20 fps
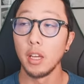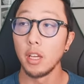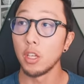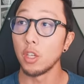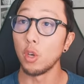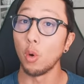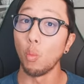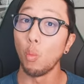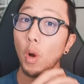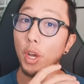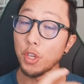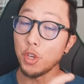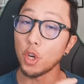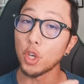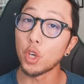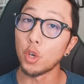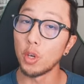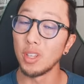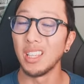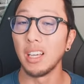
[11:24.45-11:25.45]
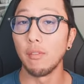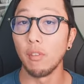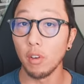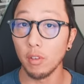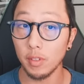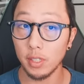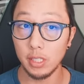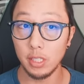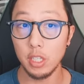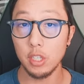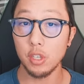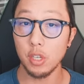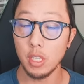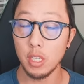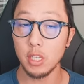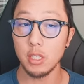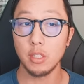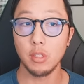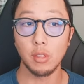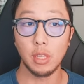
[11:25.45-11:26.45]
what your current level of condition
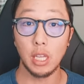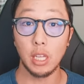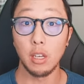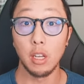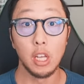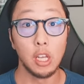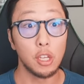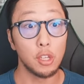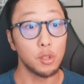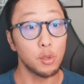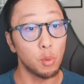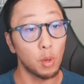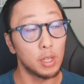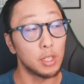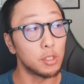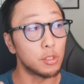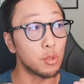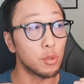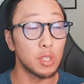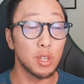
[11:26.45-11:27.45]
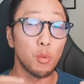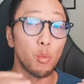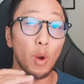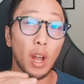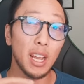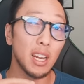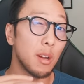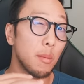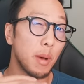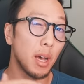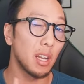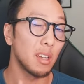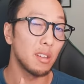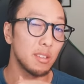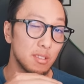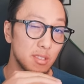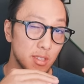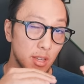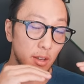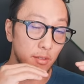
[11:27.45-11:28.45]
is, so that you want to do the right amount
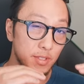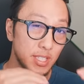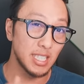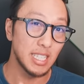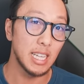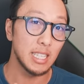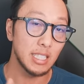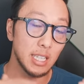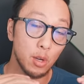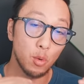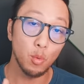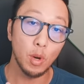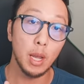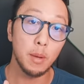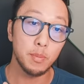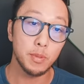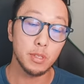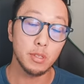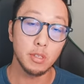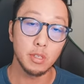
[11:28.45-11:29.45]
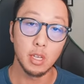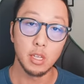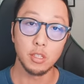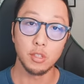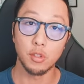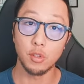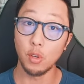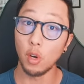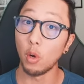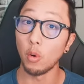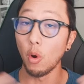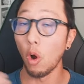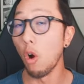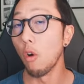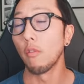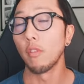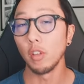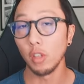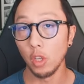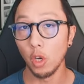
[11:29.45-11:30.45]
of sets and reps so you don't
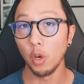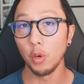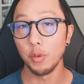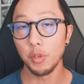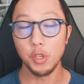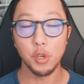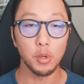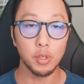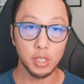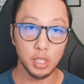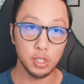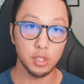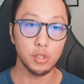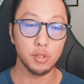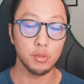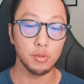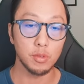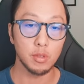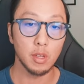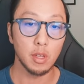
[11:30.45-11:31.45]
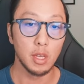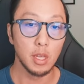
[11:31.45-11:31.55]
overload your tissues.